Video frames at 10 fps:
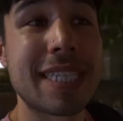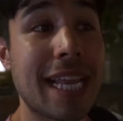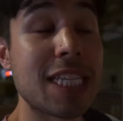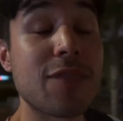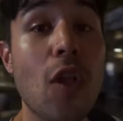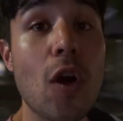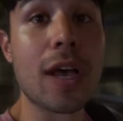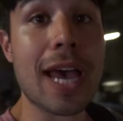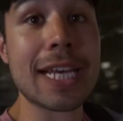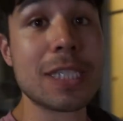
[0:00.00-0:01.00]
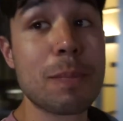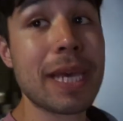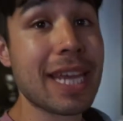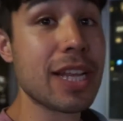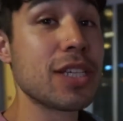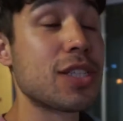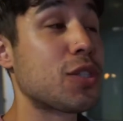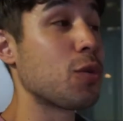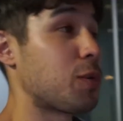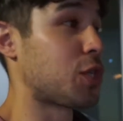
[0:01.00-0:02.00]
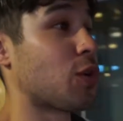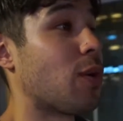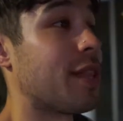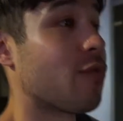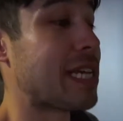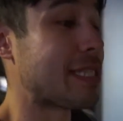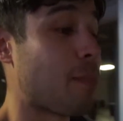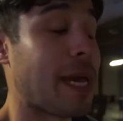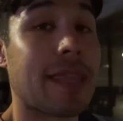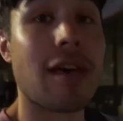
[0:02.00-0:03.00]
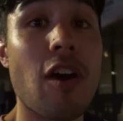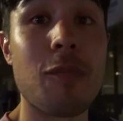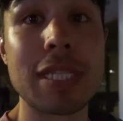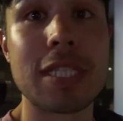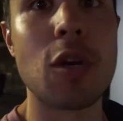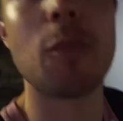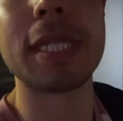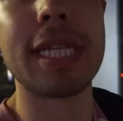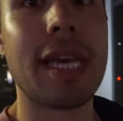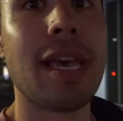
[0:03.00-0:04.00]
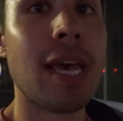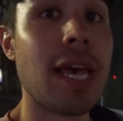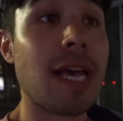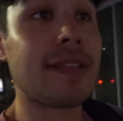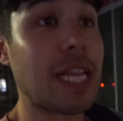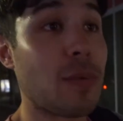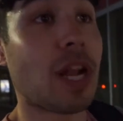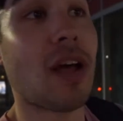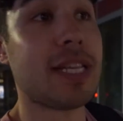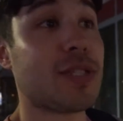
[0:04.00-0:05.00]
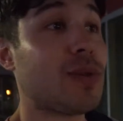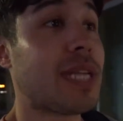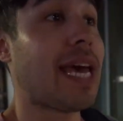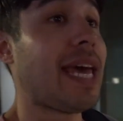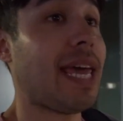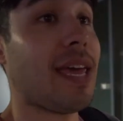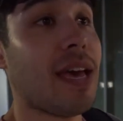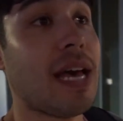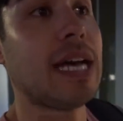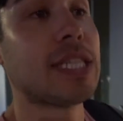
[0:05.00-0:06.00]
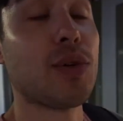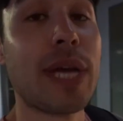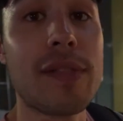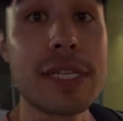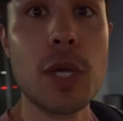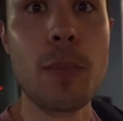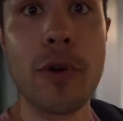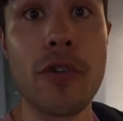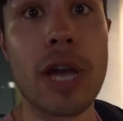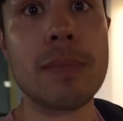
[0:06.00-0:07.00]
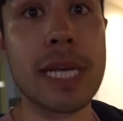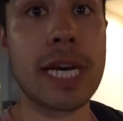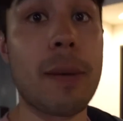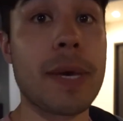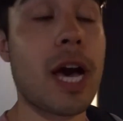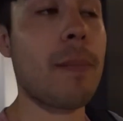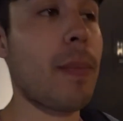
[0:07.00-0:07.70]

Today's vlog has been super short and the reason being that I've been so busy dealing with clients all day, uh, sorting out these new programs that are coming up